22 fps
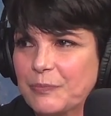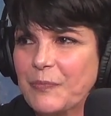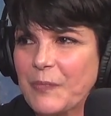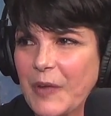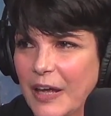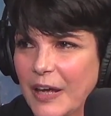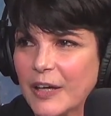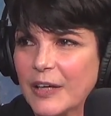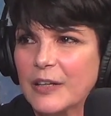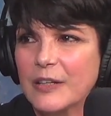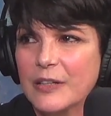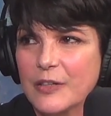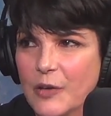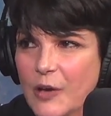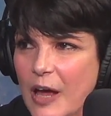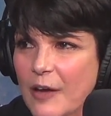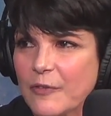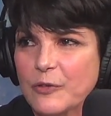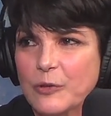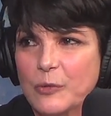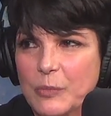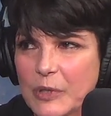Yeah. You
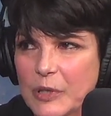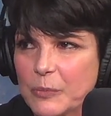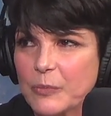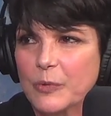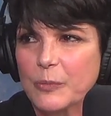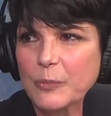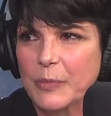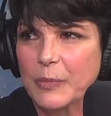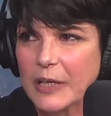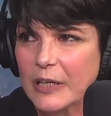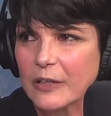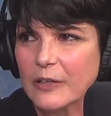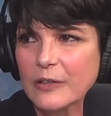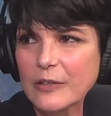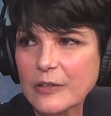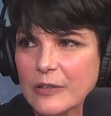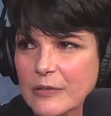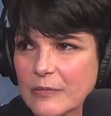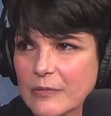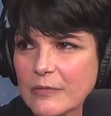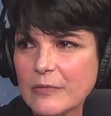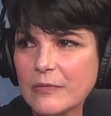have to be prepared
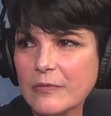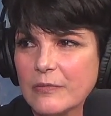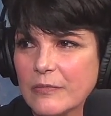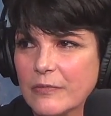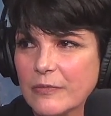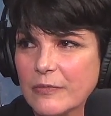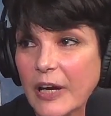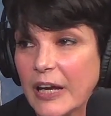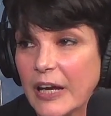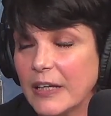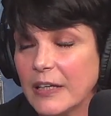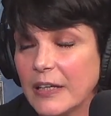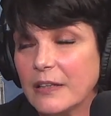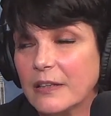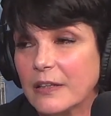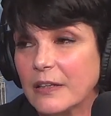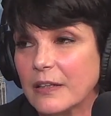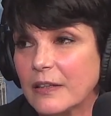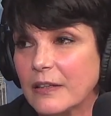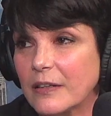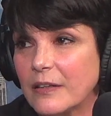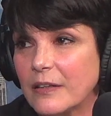for
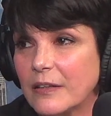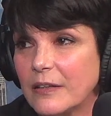anything.